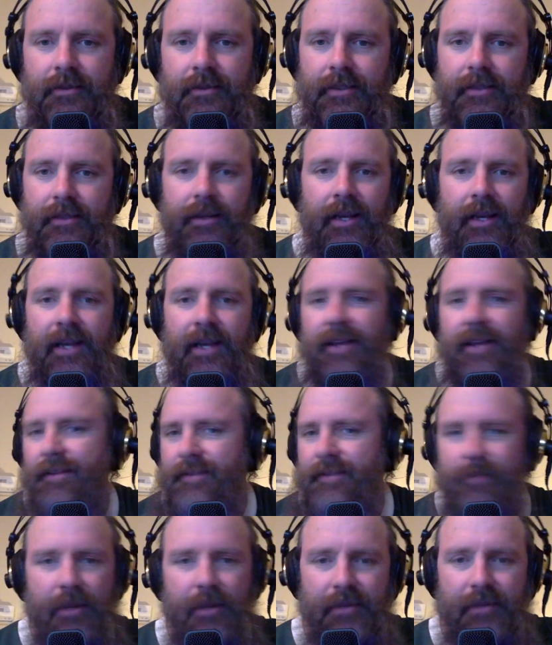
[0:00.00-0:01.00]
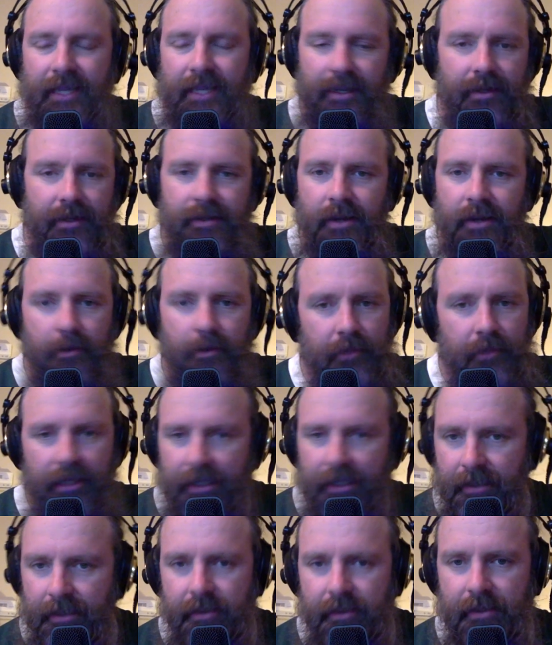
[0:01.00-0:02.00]
And sometimes they got a dumb
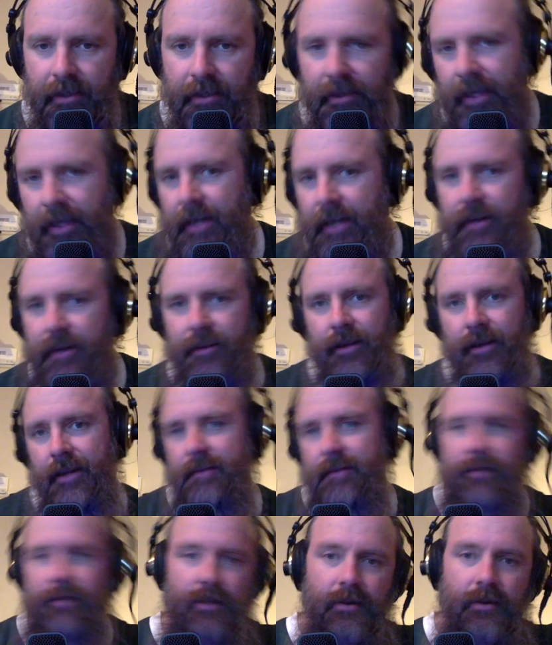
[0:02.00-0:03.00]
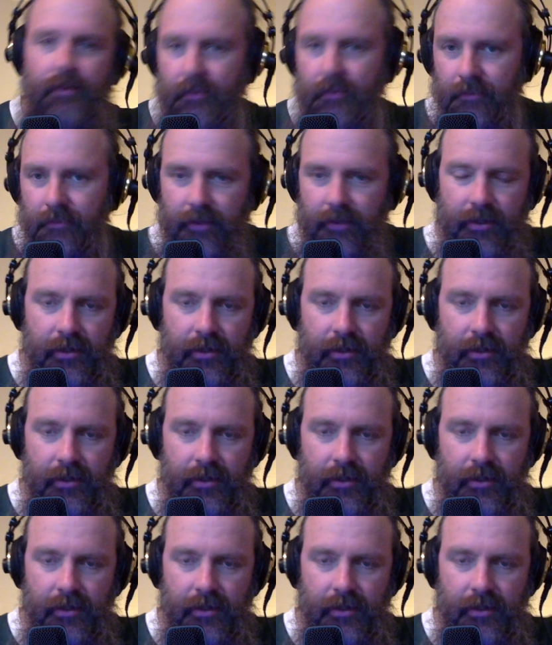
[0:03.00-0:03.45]
list. And they got to, like, you know,